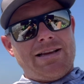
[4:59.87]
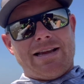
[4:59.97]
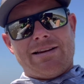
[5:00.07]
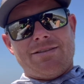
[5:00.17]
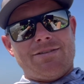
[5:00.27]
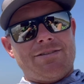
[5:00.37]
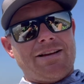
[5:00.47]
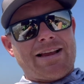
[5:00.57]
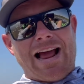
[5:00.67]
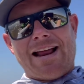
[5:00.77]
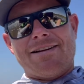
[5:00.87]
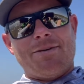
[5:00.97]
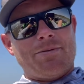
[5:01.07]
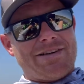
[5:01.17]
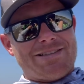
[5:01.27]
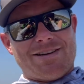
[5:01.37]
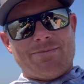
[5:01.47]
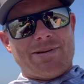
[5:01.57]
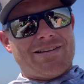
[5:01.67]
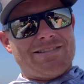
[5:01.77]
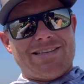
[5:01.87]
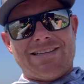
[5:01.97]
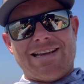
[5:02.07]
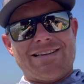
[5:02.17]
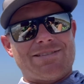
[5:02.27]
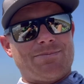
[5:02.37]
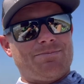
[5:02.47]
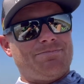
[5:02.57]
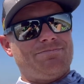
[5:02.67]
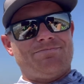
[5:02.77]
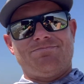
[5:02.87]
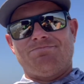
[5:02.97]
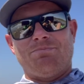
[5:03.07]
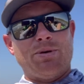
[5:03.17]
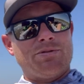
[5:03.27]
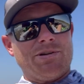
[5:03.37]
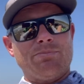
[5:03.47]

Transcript: And dude, like, I know when he's coming because he has some music